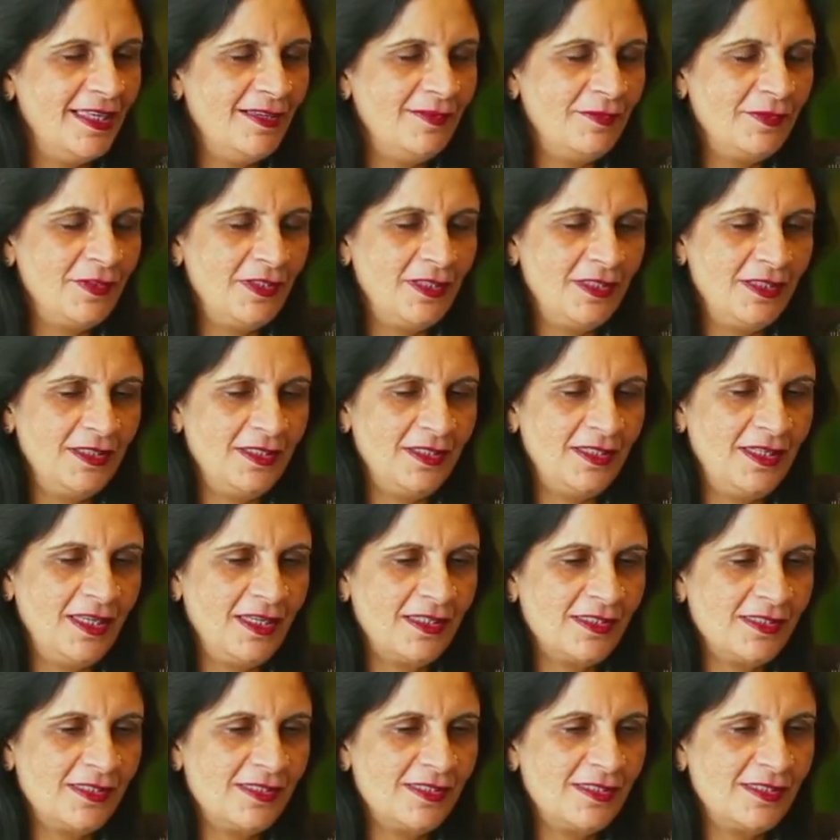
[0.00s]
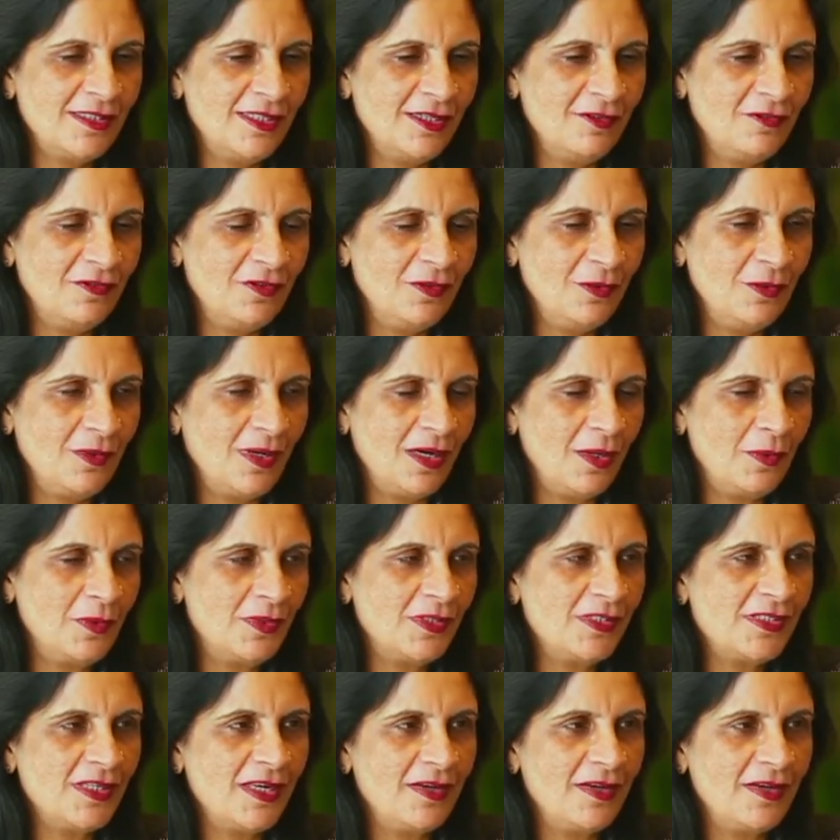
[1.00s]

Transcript: within the next few hours,